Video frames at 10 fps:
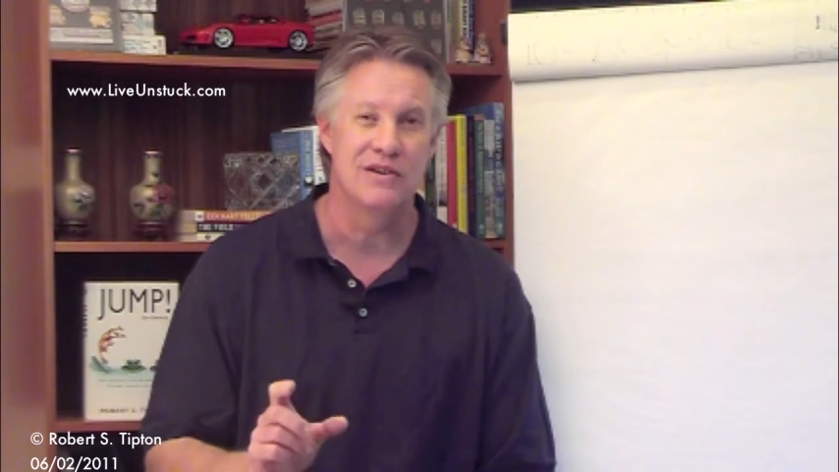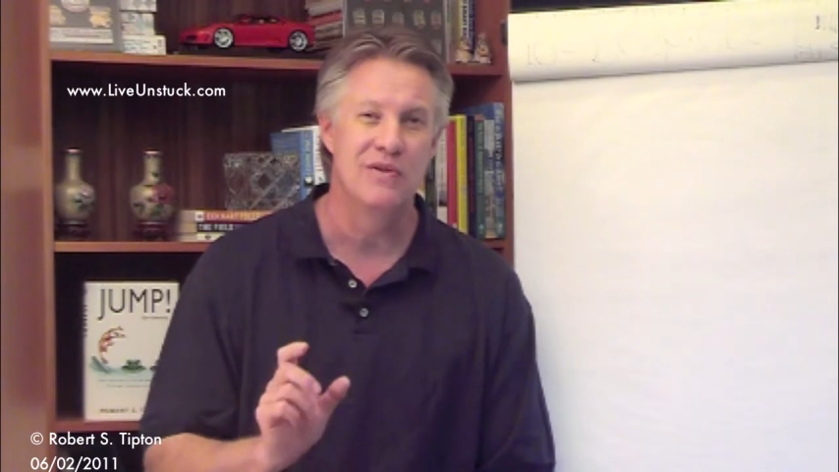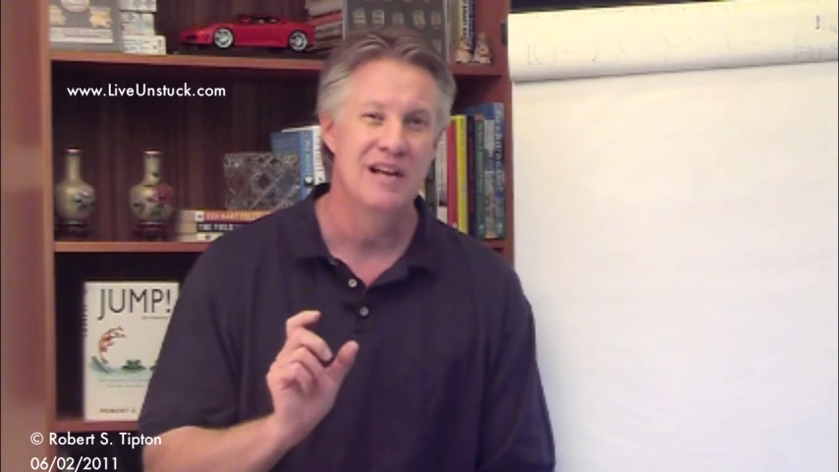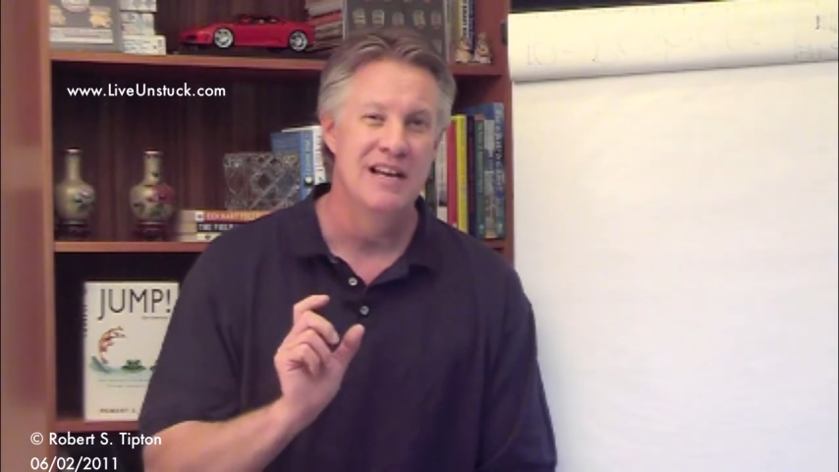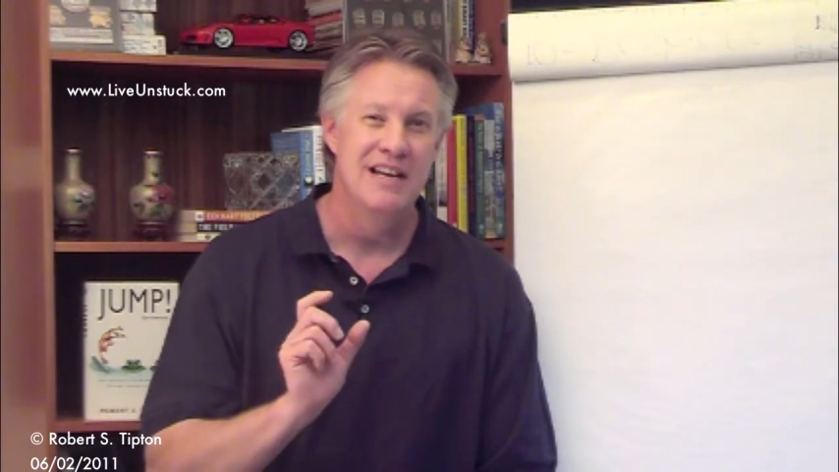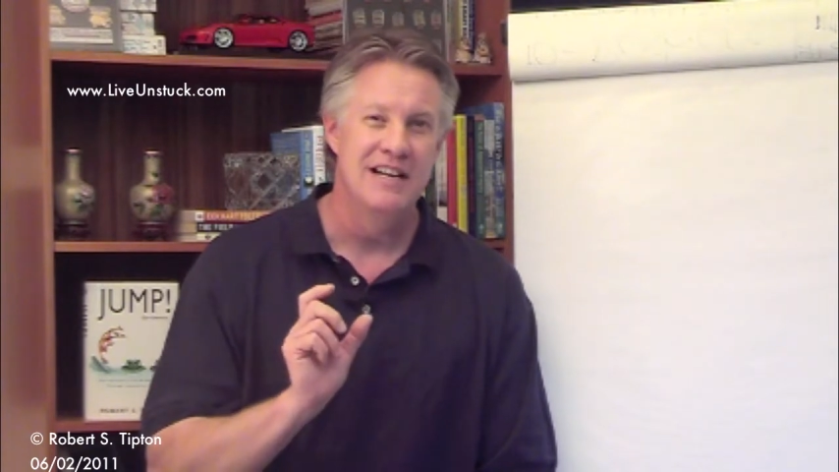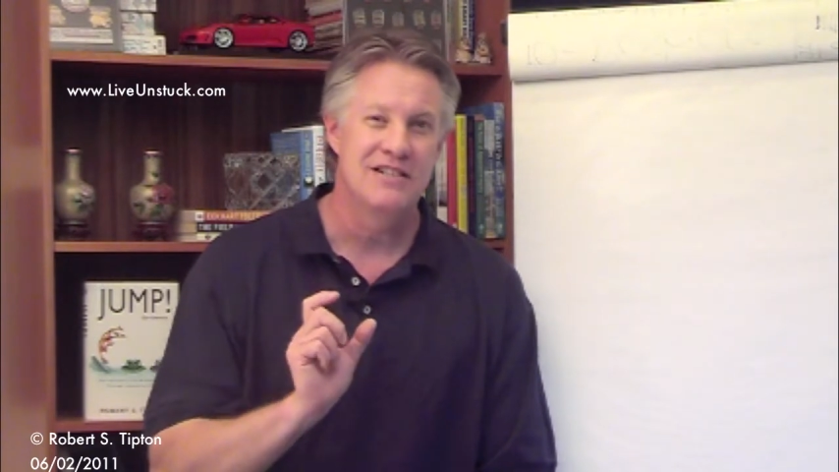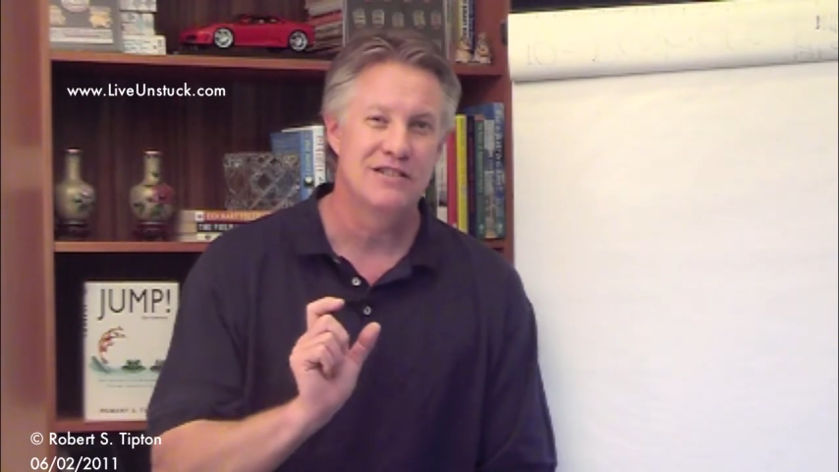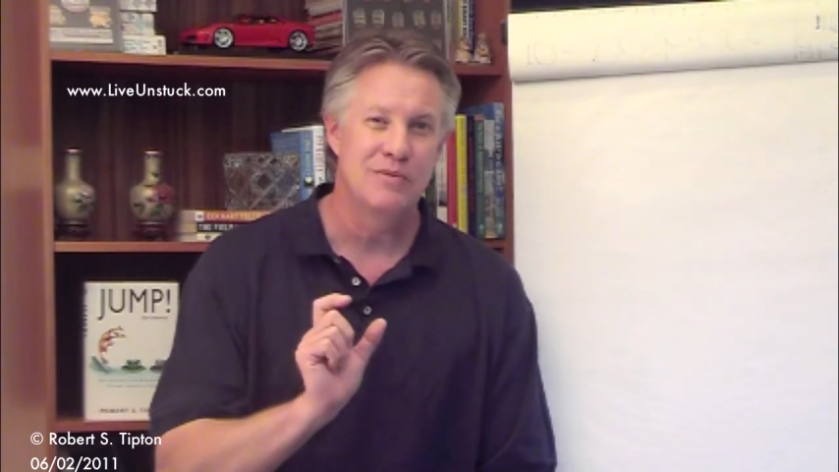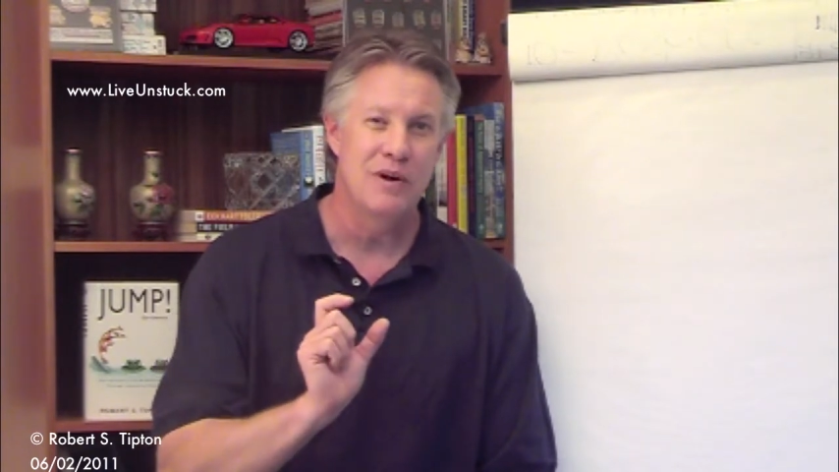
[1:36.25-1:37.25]
So
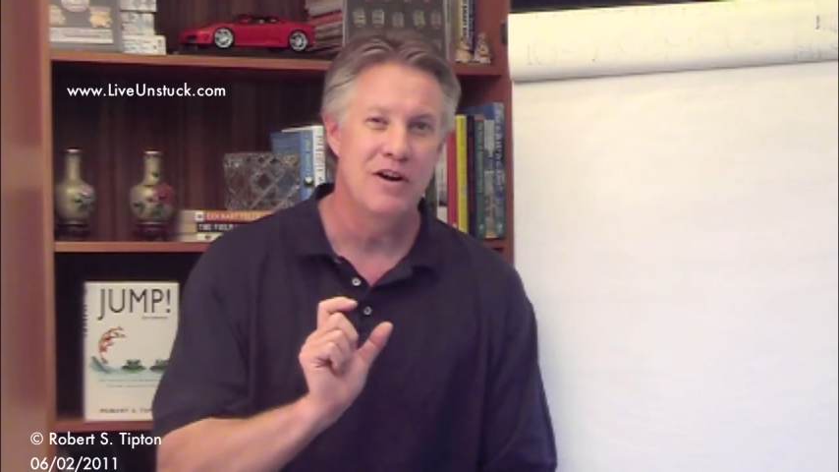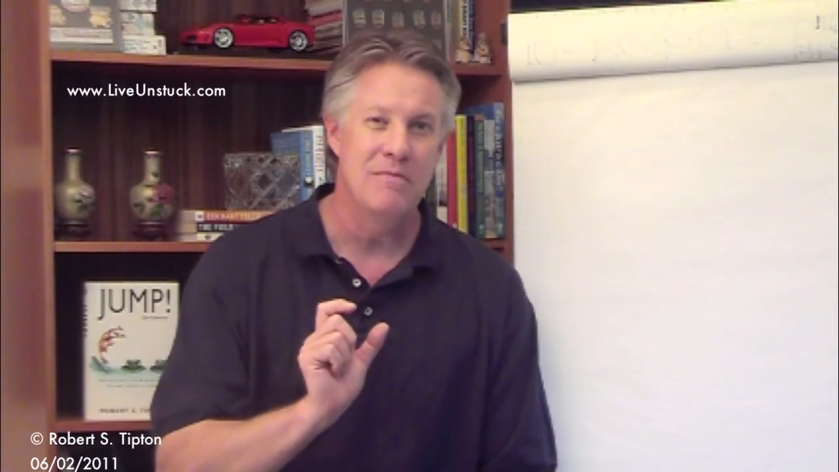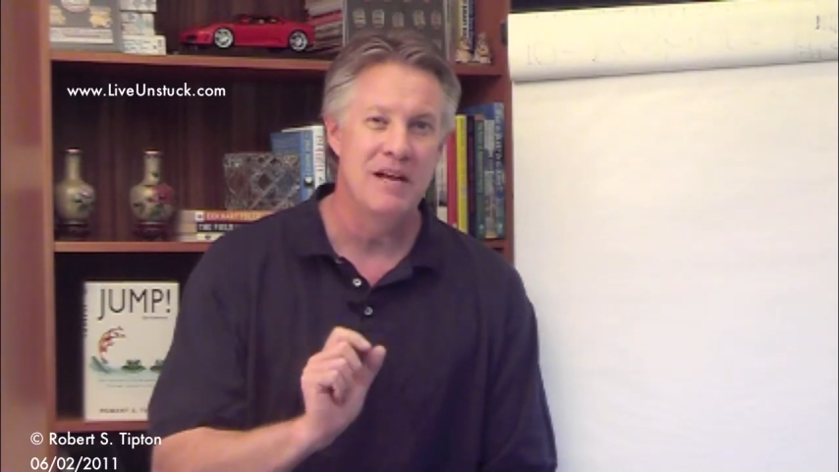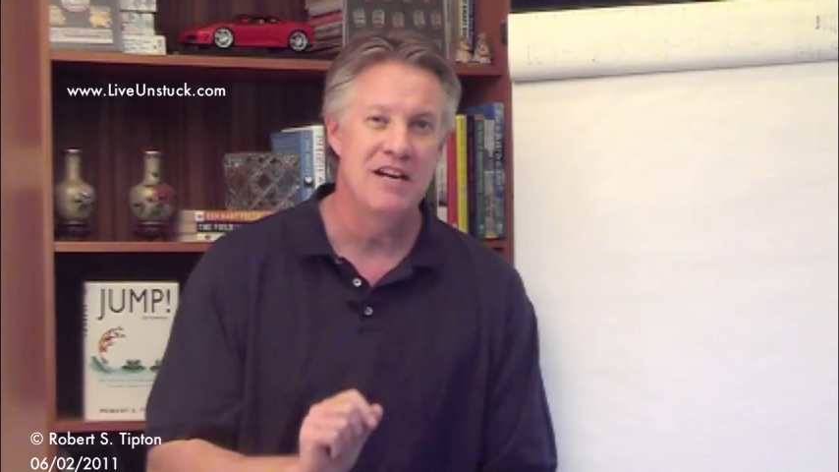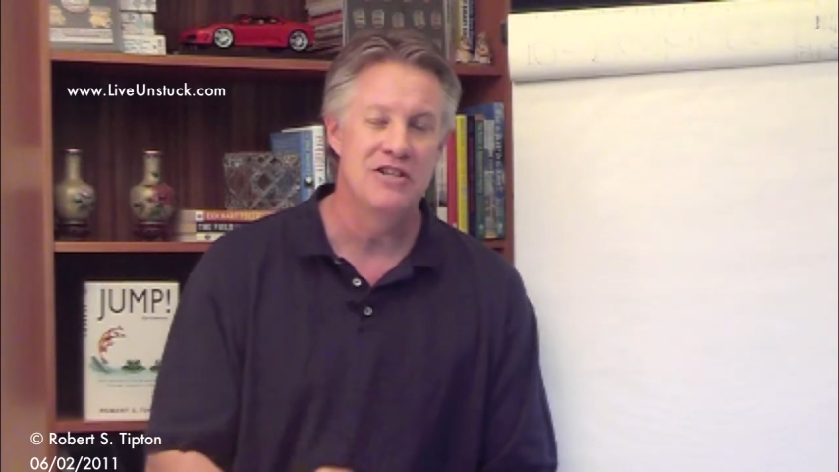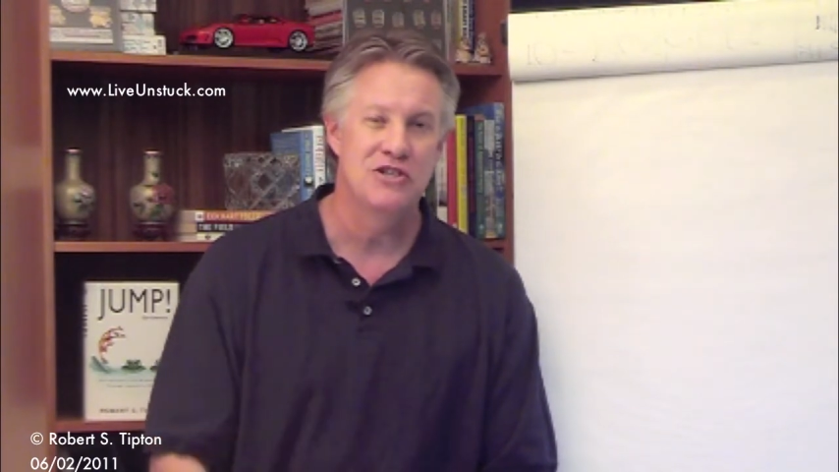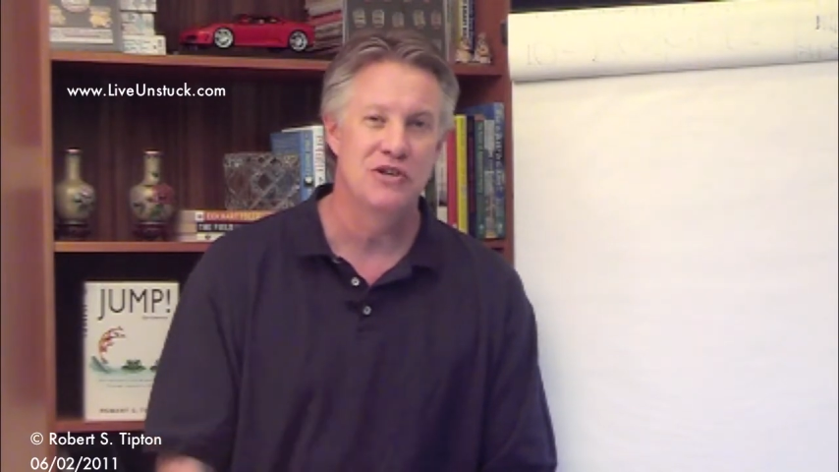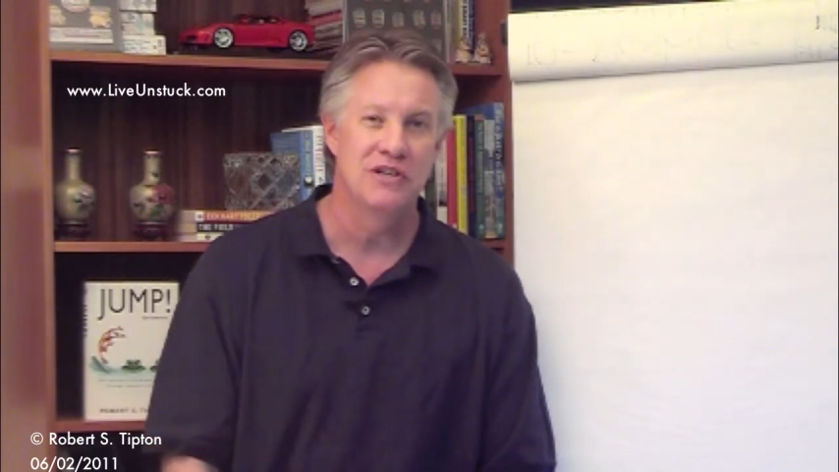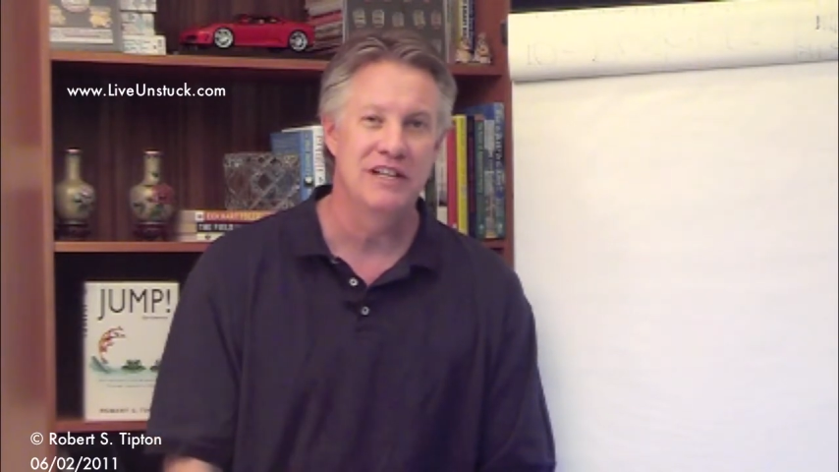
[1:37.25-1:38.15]
it's the rare manager or